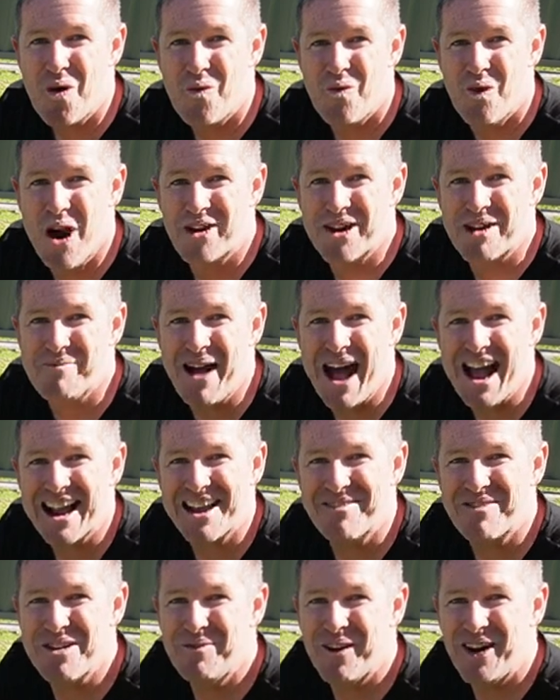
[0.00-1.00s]
Welcome
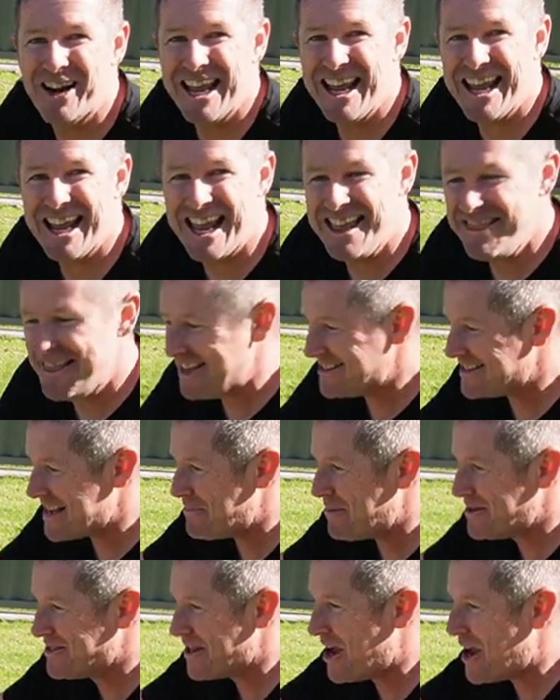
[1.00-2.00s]
back everybody. In this
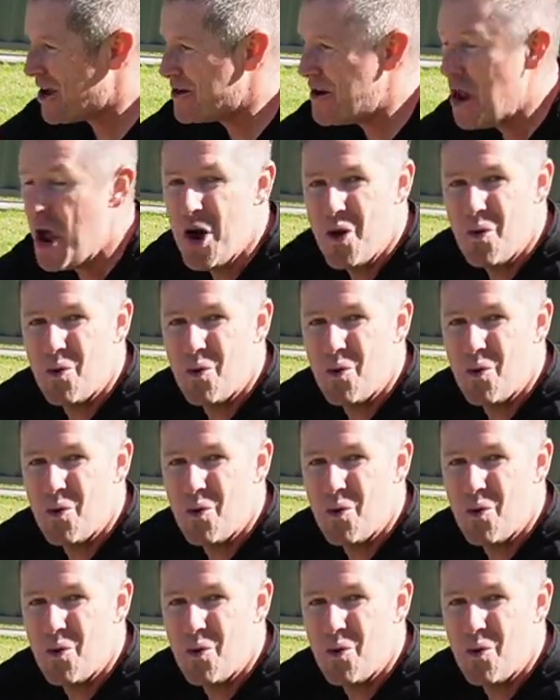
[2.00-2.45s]
episode,